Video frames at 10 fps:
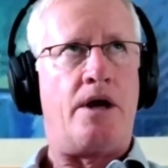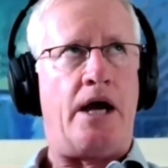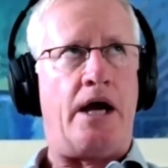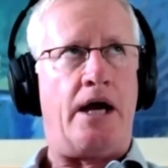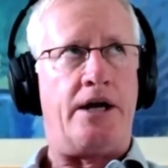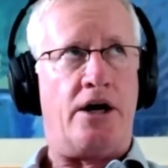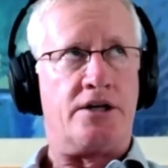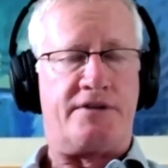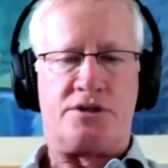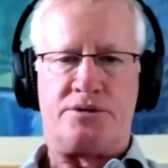an
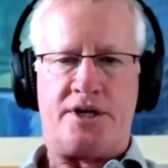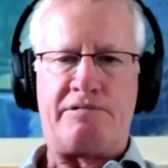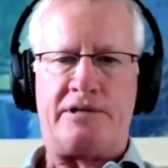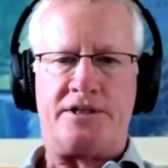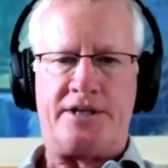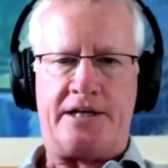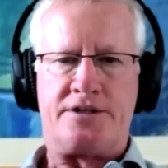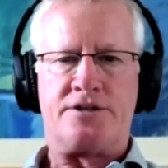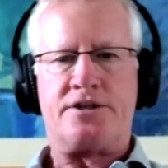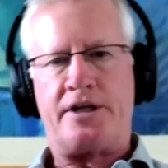artificial general
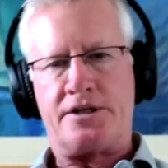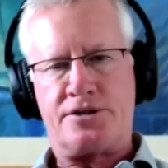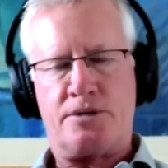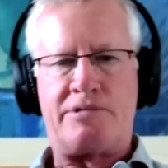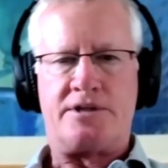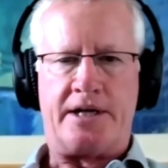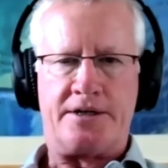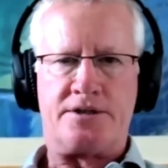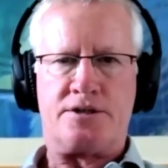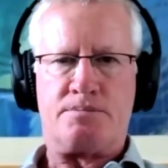intelligence and then a
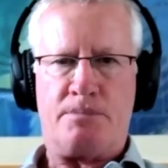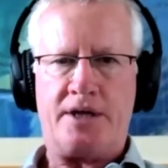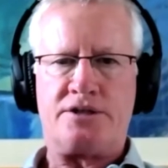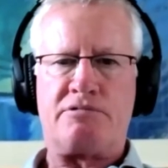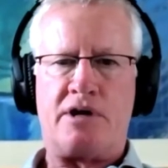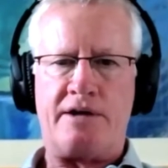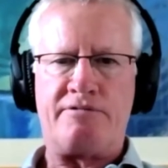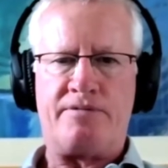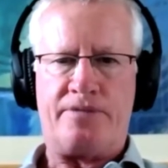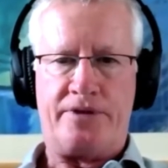superintelligence might
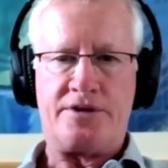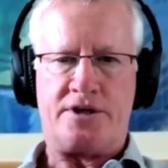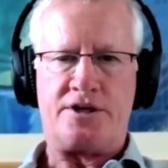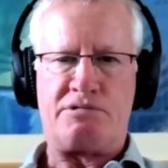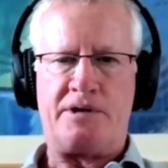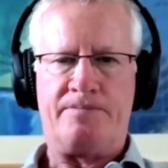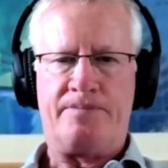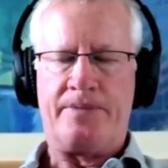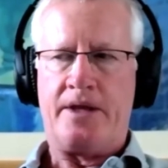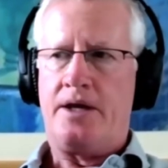arrive this century.
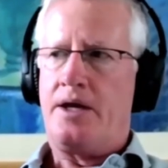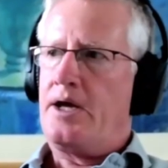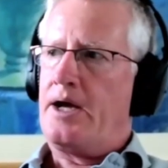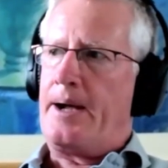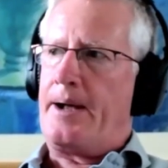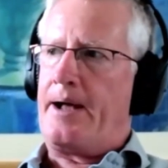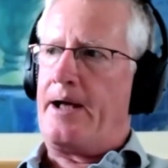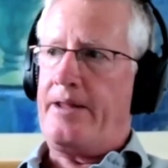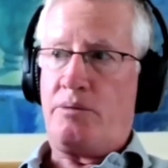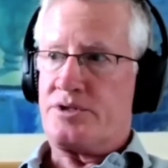And
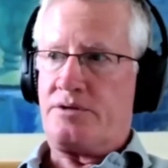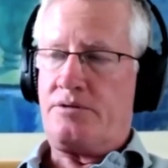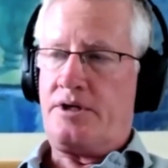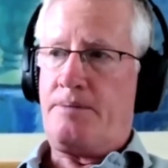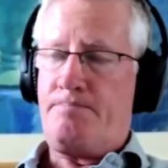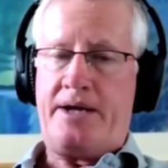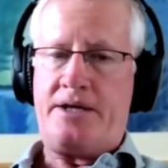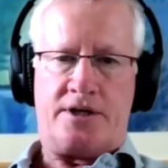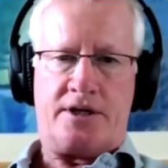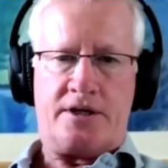that was an
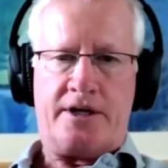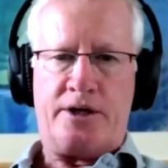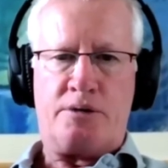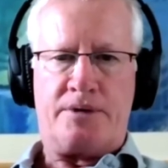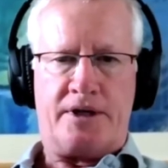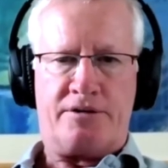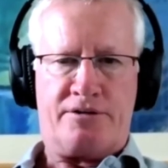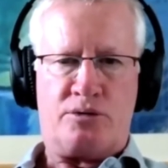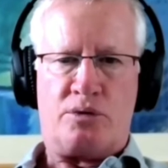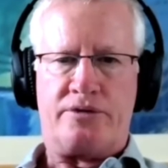amazing, eye-opening
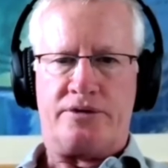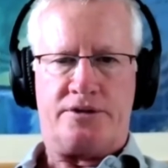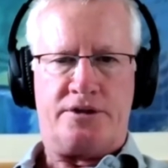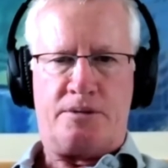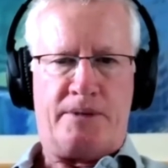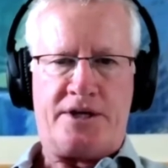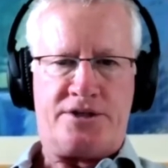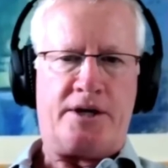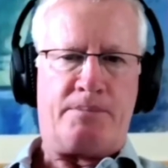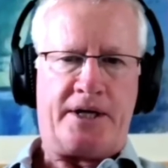thought that, you know, my
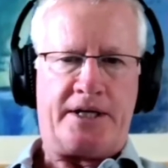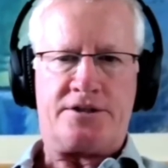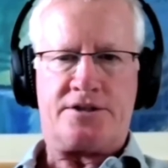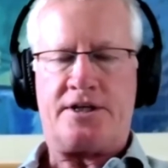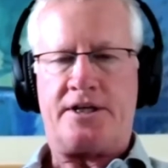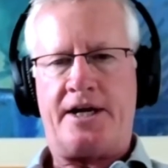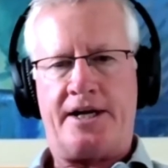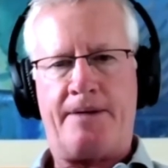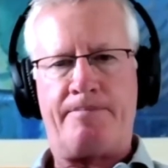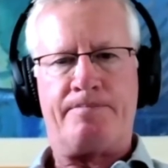son might get to see that
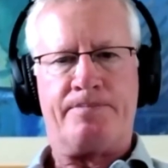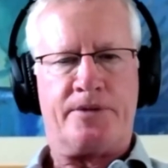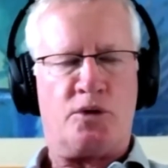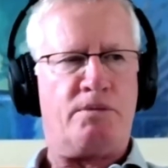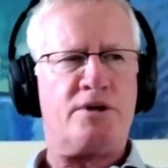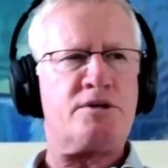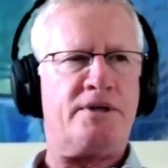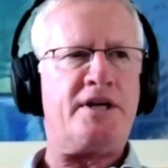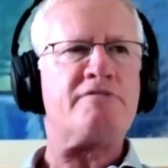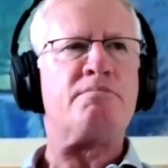happen, or possibly
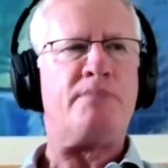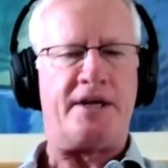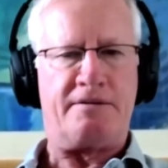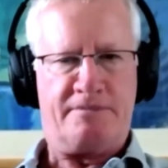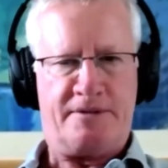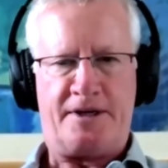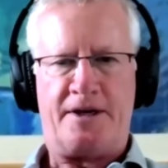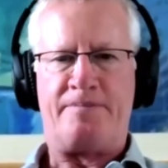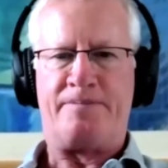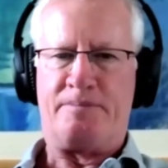even me,
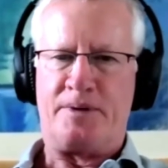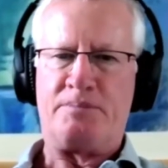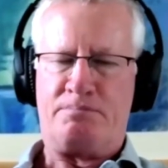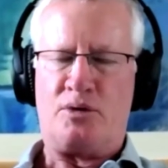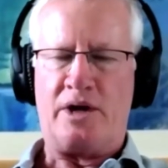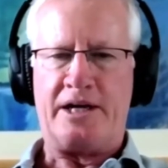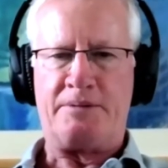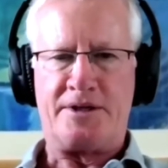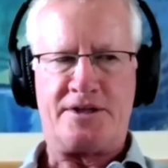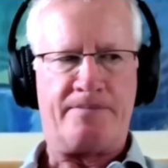but more likely my son.